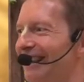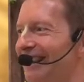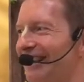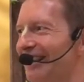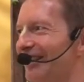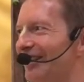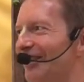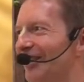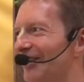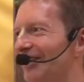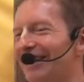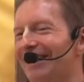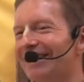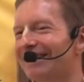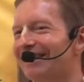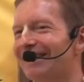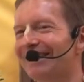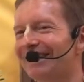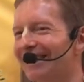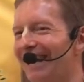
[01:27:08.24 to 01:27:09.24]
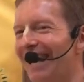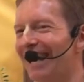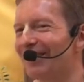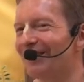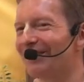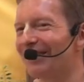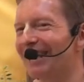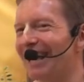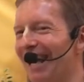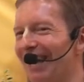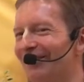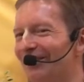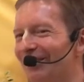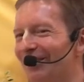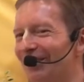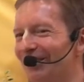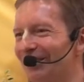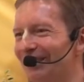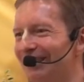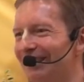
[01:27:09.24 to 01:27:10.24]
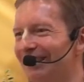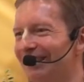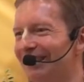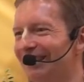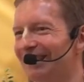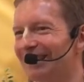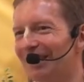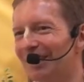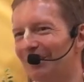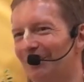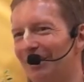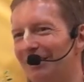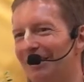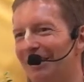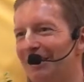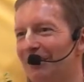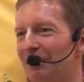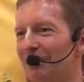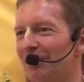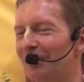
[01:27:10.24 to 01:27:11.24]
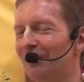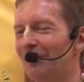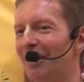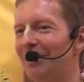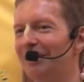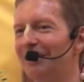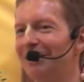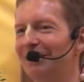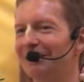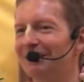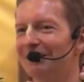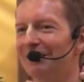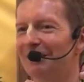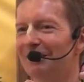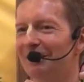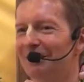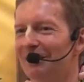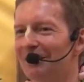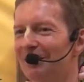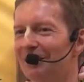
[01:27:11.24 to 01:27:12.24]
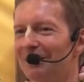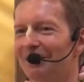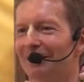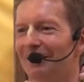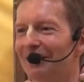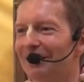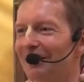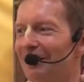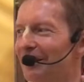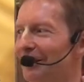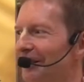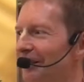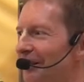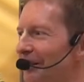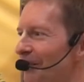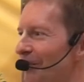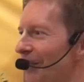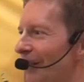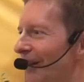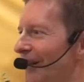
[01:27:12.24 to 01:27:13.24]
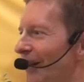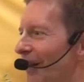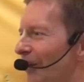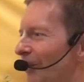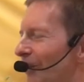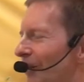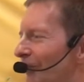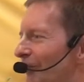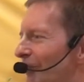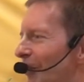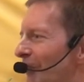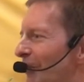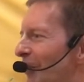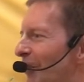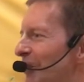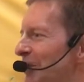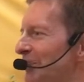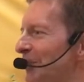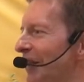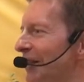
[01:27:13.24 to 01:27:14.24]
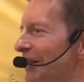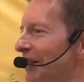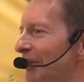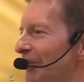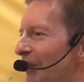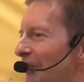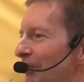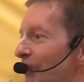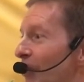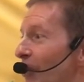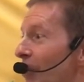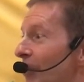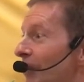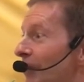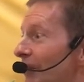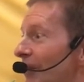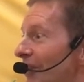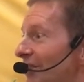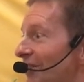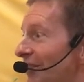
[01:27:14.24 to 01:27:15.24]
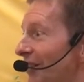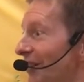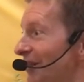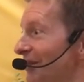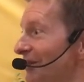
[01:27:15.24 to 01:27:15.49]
So his desire became true, but in a very, uh, uh, from the perspective of Gora Rasa,